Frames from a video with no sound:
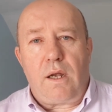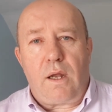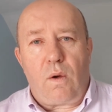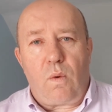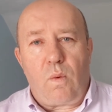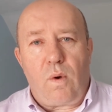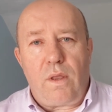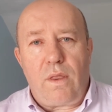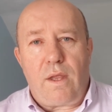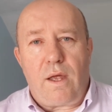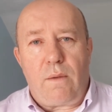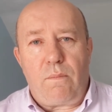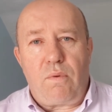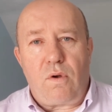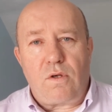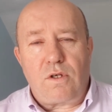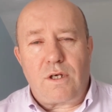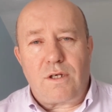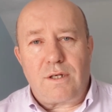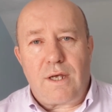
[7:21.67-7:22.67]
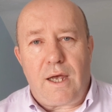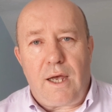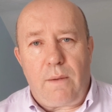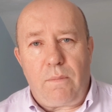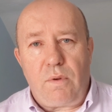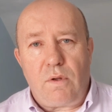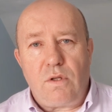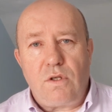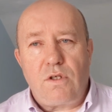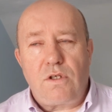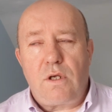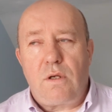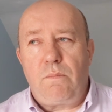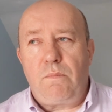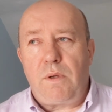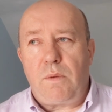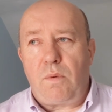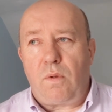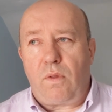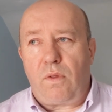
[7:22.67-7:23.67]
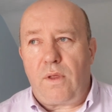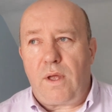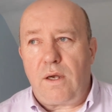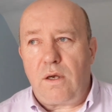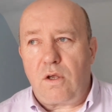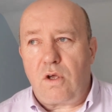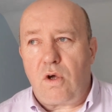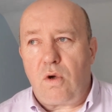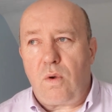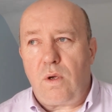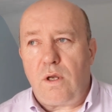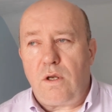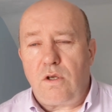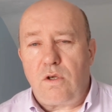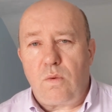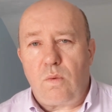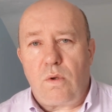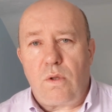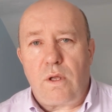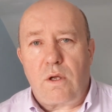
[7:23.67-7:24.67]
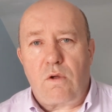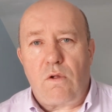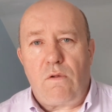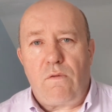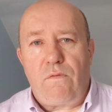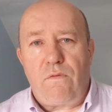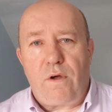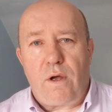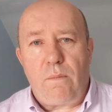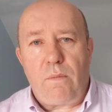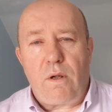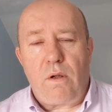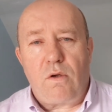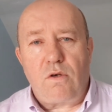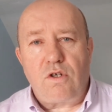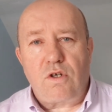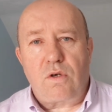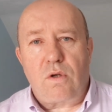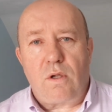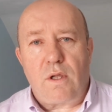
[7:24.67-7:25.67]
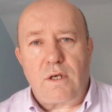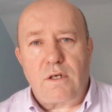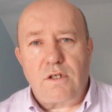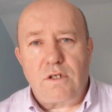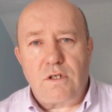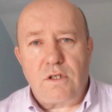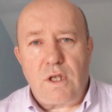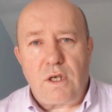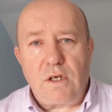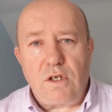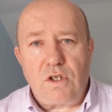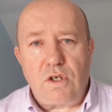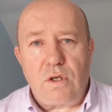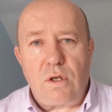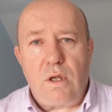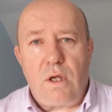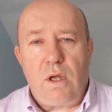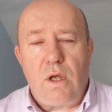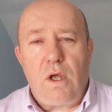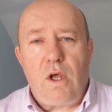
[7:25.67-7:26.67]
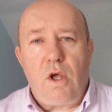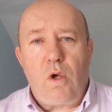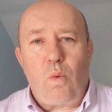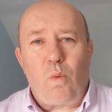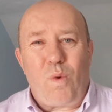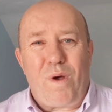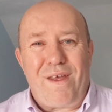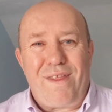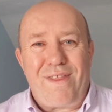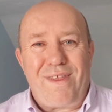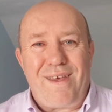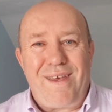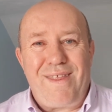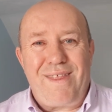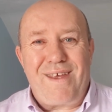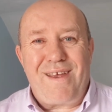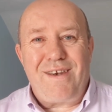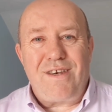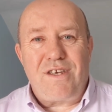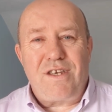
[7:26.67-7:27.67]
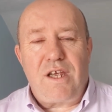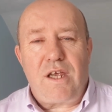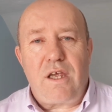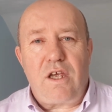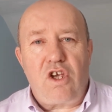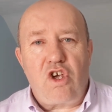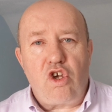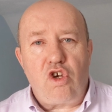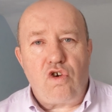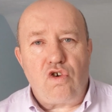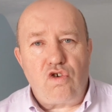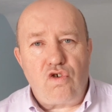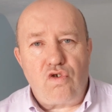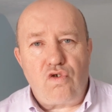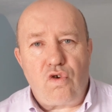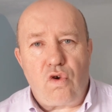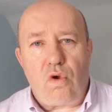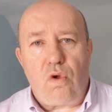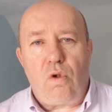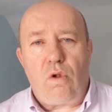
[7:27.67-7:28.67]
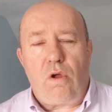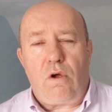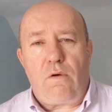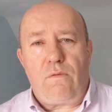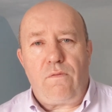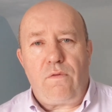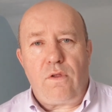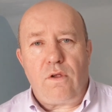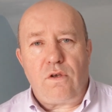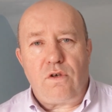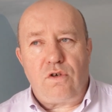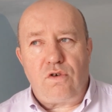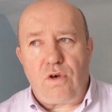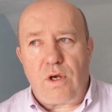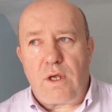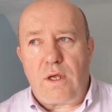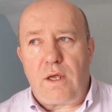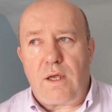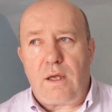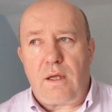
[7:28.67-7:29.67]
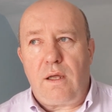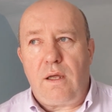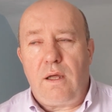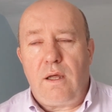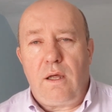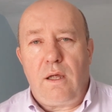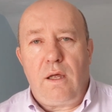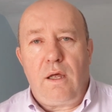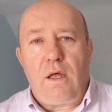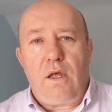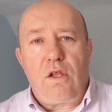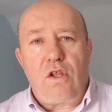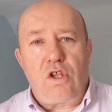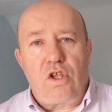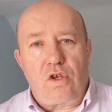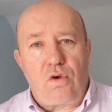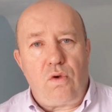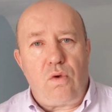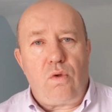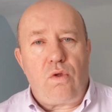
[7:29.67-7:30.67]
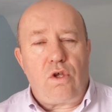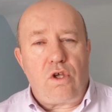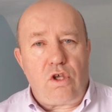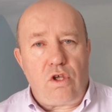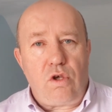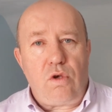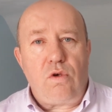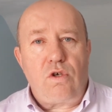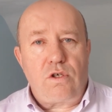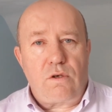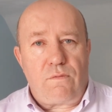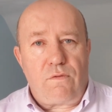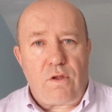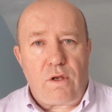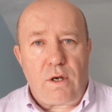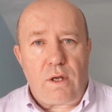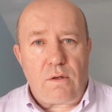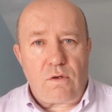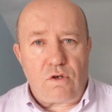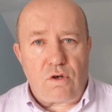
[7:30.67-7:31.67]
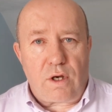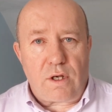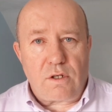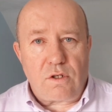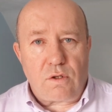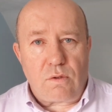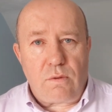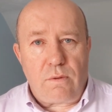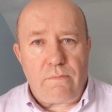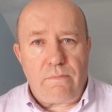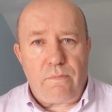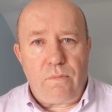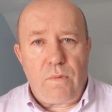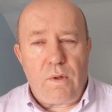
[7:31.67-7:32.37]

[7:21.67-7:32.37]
Now when that process happens, people then go into what they call pharmacological extinction, where they then take control of the drinking through the use of the naltrexone.